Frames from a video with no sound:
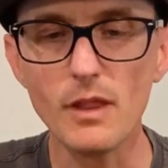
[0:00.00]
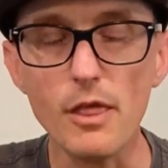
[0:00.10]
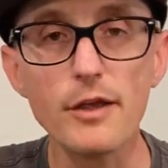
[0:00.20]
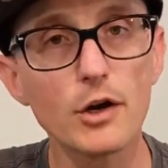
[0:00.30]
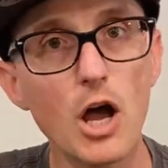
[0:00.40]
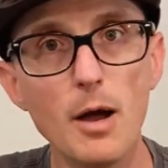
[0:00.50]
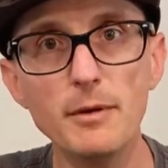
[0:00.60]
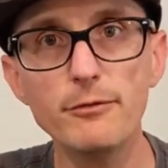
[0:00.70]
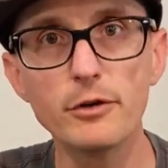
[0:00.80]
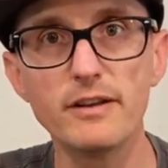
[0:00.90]
They're
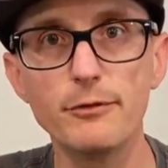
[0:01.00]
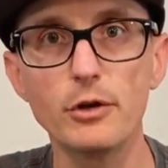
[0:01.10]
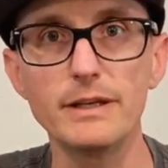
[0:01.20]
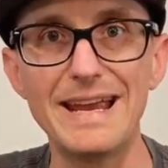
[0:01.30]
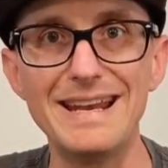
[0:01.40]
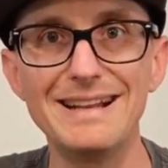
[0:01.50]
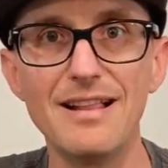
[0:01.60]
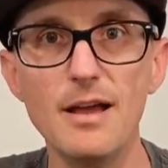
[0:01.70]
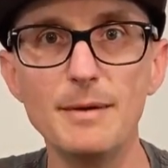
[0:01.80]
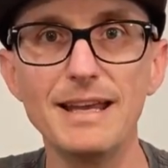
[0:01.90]
common for difficult aid
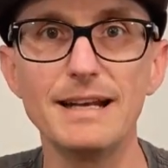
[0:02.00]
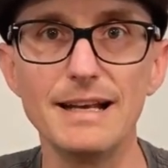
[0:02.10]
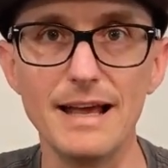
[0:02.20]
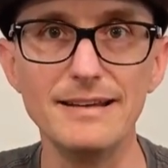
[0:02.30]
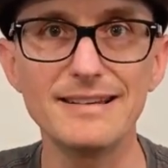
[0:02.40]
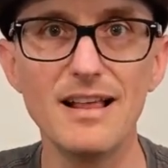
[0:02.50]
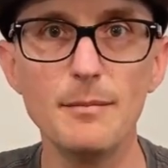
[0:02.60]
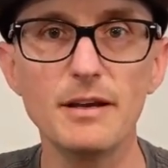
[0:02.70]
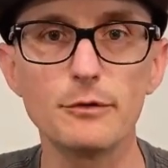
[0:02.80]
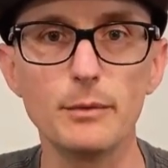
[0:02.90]
climbing and in ice
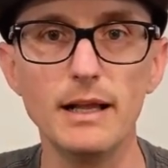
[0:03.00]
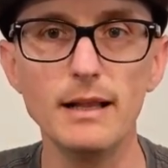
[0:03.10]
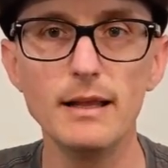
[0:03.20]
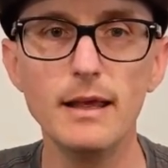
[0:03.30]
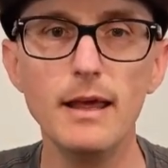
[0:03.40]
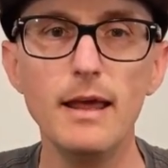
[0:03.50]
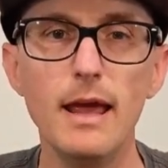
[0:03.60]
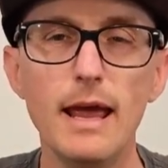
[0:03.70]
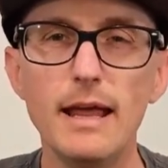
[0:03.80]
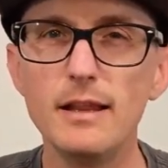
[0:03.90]
climbing as well,
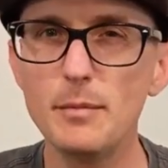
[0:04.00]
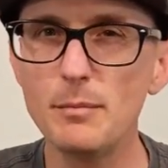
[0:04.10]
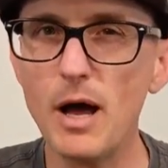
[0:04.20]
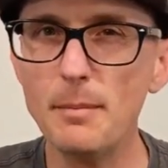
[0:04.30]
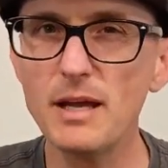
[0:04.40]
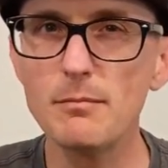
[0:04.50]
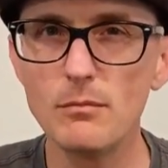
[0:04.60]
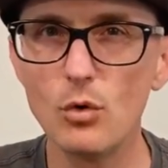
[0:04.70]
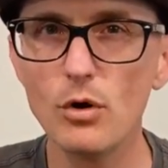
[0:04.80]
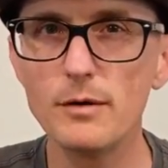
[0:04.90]
and they've been popping up
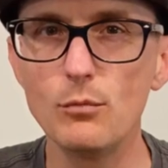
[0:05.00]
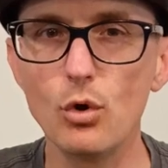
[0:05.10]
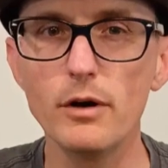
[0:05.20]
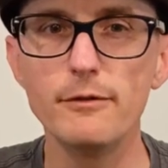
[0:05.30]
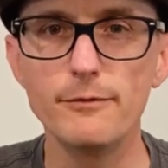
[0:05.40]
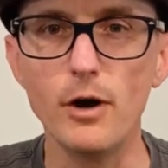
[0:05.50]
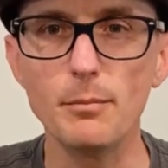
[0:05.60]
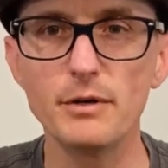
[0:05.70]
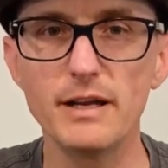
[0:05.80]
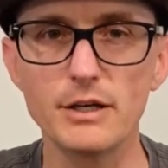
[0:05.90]
more and more in fall
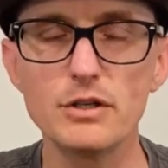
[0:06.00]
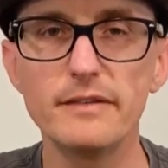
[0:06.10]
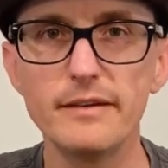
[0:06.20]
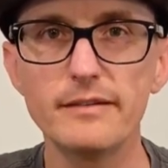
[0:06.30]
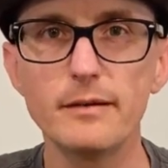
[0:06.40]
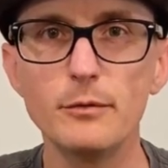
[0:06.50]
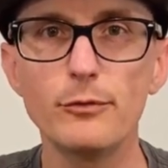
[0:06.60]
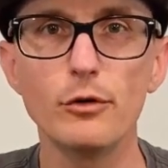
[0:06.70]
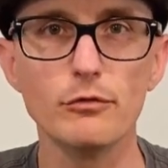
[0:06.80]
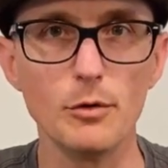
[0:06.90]
protection systems
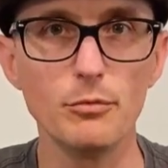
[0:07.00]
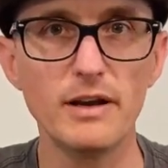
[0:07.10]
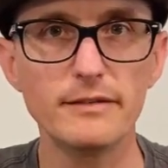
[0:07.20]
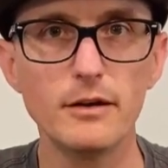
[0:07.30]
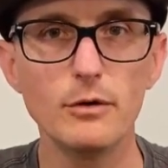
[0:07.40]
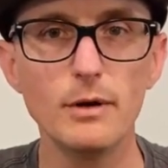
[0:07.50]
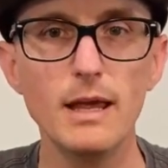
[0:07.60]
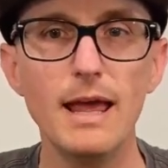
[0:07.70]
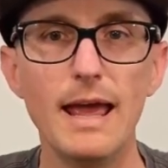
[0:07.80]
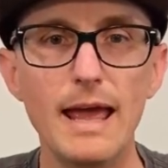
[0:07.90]
for rope rescue
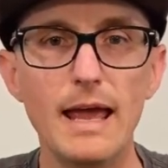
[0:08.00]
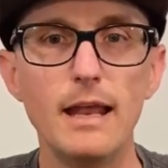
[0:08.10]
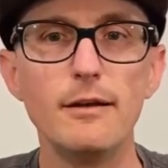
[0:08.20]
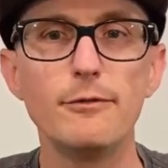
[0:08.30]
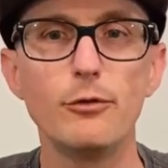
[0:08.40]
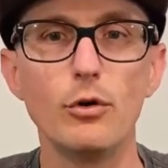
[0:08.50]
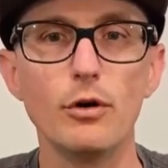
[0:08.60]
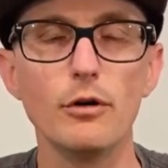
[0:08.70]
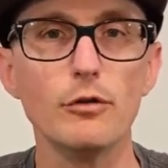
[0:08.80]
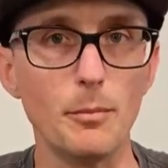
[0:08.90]
and
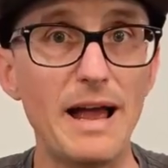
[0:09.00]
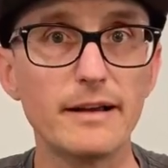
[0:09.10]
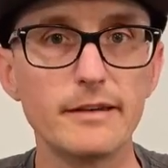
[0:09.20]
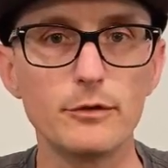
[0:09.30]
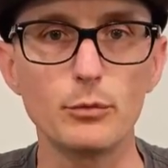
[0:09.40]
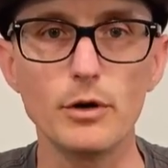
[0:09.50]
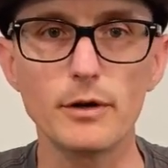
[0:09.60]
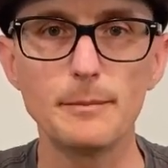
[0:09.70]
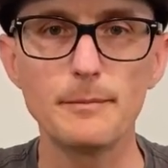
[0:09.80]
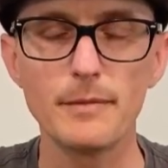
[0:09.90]
for rope access
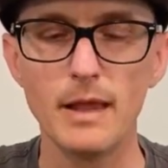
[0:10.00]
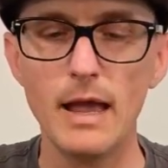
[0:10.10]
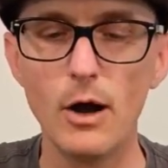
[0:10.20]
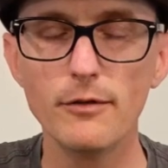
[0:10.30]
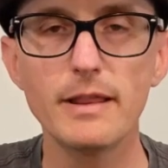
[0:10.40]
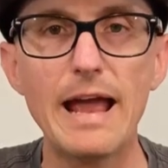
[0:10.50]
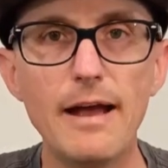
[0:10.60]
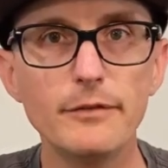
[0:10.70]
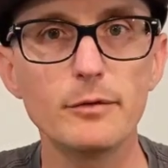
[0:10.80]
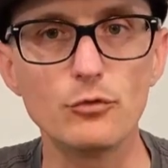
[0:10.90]
work. However, they
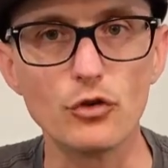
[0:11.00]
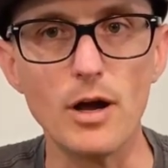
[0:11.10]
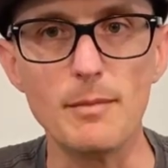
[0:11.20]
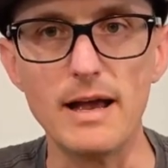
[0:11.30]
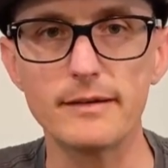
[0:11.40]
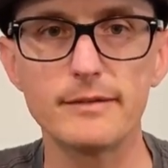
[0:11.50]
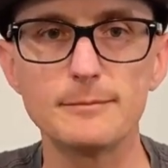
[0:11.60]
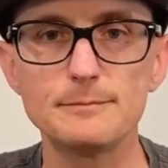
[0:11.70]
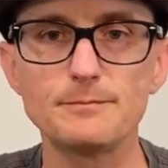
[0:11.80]
have some drawbacks.